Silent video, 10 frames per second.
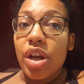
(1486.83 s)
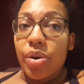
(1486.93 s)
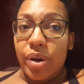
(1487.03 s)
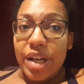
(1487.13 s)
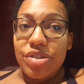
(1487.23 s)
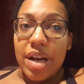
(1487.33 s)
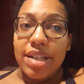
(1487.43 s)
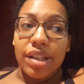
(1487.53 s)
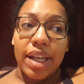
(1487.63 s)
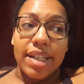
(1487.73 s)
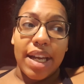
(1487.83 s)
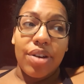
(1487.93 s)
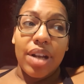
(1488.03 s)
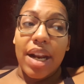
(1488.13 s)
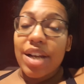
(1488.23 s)
when I tried to lay
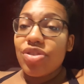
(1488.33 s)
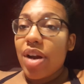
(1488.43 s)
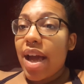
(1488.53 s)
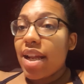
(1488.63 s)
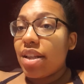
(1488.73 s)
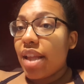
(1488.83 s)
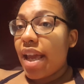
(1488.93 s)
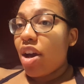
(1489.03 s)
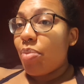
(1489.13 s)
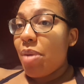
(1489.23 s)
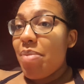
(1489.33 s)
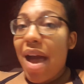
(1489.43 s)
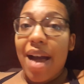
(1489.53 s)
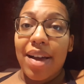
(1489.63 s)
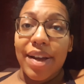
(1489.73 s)
down. And I tried laying on my
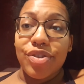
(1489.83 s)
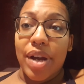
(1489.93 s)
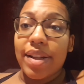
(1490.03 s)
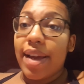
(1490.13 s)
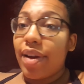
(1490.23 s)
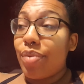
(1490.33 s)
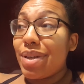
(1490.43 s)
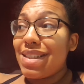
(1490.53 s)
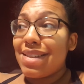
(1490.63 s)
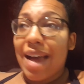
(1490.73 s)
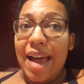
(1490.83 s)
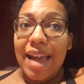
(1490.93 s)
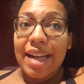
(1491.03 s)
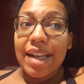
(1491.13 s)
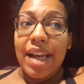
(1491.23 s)
back, I tried laying on my
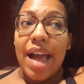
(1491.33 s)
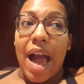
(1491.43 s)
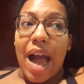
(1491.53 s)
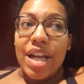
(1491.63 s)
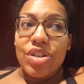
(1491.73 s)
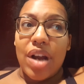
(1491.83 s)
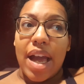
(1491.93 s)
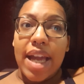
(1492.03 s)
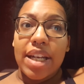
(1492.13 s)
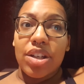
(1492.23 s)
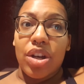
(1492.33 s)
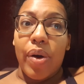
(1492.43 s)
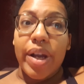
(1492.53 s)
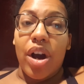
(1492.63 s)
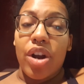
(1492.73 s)
side, I tried
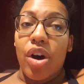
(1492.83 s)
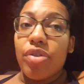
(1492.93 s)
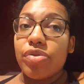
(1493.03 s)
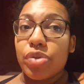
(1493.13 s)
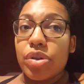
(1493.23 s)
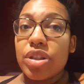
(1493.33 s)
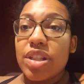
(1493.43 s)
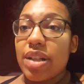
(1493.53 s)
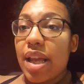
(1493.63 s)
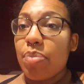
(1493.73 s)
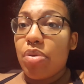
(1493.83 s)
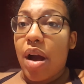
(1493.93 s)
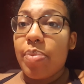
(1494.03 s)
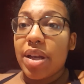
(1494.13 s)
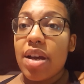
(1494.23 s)
going on all fours and like
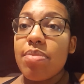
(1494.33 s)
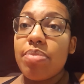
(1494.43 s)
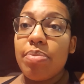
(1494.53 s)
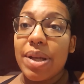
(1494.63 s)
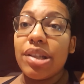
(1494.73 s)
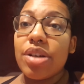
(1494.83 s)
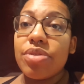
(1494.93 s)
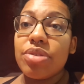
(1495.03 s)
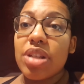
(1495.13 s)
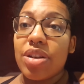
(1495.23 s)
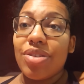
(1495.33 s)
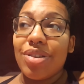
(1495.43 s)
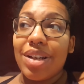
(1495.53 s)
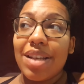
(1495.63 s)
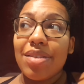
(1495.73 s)
propping up pillows
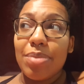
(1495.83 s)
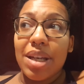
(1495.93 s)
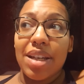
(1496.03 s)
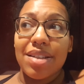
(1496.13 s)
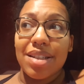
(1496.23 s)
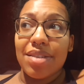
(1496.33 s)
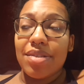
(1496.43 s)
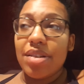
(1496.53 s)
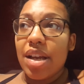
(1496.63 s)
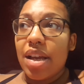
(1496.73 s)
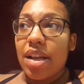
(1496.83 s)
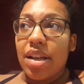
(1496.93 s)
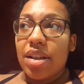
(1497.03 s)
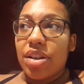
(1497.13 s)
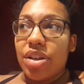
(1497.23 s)
underneath me to,
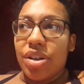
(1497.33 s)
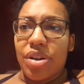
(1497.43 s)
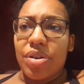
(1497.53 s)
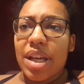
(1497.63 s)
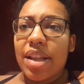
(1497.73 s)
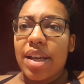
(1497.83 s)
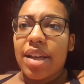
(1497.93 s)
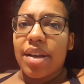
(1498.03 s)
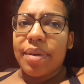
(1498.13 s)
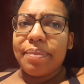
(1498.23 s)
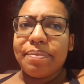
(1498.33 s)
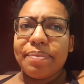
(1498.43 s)
get like I